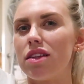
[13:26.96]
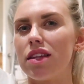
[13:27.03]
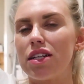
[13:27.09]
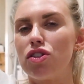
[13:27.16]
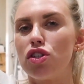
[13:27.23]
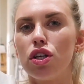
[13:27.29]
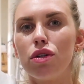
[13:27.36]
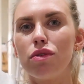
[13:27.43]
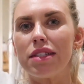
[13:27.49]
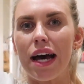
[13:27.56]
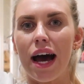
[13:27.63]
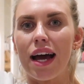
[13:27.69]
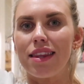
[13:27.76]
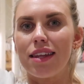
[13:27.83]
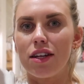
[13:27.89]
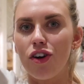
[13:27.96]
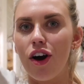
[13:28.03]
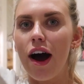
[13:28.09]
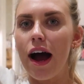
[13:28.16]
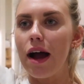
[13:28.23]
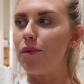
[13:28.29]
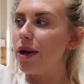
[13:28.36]
they're too tight they're
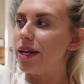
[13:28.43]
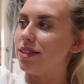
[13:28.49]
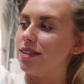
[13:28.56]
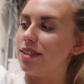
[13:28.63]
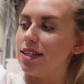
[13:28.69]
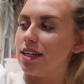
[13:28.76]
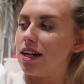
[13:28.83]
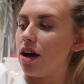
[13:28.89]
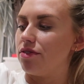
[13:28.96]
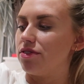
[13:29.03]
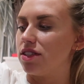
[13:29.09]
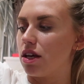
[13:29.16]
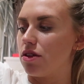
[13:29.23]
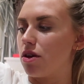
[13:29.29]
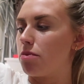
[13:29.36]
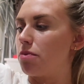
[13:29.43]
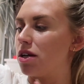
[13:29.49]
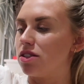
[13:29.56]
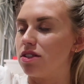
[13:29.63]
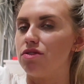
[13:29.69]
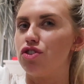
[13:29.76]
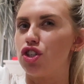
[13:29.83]
not high-waisted enough so they
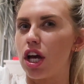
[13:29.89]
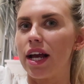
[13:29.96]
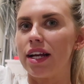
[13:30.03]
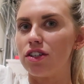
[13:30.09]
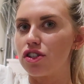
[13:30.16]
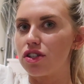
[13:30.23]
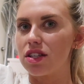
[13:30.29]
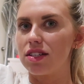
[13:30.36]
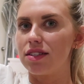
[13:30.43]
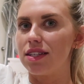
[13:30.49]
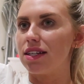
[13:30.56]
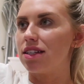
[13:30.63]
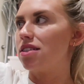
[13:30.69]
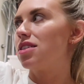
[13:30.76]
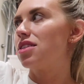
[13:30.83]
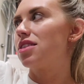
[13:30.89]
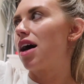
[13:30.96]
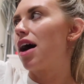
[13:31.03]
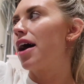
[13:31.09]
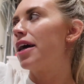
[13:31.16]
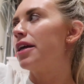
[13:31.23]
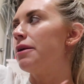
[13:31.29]
must have changed the in
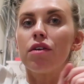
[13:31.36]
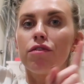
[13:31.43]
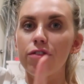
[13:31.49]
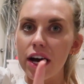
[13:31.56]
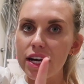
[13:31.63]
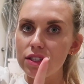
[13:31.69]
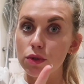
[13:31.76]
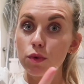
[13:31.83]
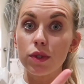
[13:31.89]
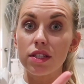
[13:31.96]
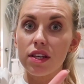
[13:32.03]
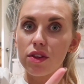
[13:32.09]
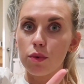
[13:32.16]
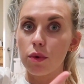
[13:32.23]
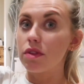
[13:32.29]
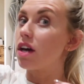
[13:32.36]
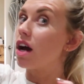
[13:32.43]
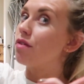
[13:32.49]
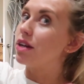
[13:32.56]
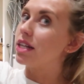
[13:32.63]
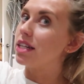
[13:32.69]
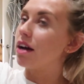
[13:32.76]
design vice was the other one that
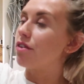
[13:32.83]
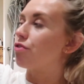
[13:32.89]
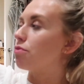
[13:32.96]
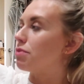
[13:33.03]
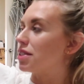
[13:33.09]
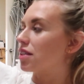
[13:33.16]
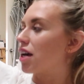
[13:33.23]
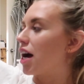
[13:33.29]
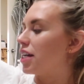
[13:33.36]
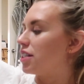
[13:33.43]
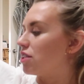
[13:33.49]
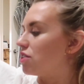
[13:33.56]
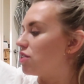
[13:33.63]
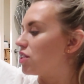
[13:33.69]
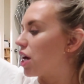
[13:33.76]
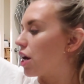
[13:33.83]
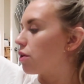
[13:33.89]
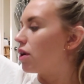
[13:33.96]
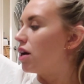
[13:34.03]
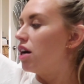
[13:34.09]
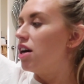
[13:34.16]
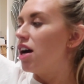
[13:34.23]
i really liked from Missguided
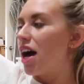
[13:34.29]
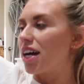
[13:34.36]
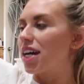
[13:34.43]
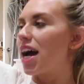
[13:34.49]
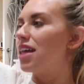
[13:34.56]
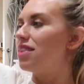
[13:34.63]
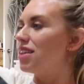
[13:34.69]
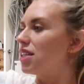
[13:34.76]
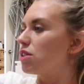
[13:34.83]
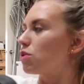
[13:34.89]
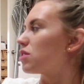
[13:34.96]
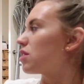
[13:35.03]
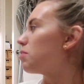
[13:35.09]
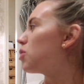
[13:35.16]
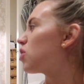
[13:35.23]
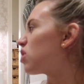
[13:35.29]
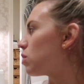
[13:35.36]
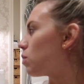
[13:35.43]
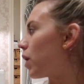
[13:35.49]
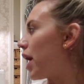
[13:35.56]
so Again, these ones I'm not going to